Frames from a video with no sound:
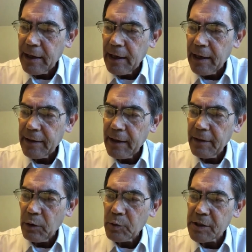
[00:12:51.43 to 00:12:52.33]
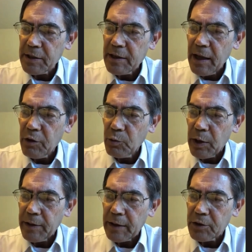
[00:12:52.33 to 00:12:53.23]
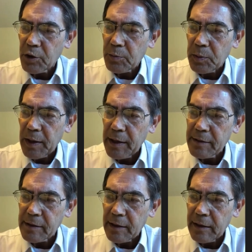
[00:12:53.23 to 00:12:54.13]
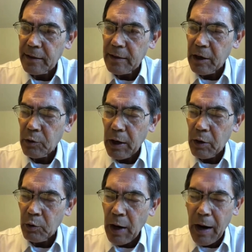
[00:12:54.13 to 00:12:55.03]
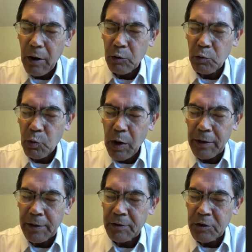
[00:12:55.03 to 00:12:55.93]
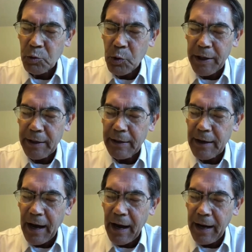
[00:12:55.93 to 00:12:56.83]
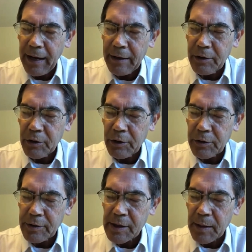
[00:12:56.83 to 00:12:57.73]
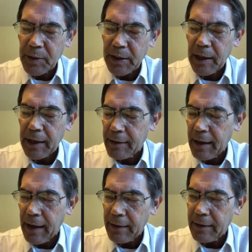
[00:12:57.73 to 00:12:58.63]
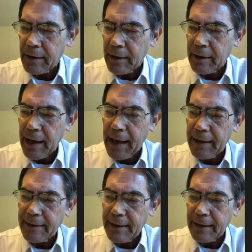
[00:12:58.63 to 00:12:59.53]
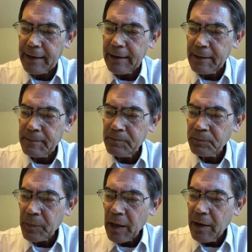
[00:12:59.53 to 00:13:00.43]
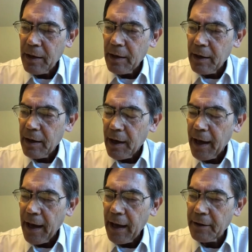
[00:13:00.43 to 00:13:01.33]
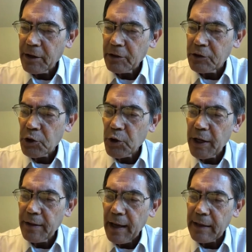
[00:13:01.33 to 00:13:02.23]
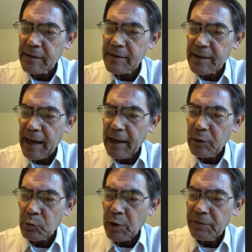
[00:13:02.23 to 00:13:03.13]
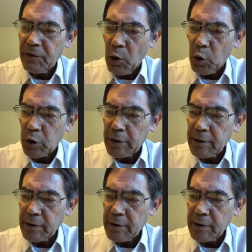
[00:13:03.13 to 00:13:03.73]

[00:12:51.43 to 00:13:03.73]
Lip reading: And then there was another one that took place in around 129 or something like that AD. And during that second revolt,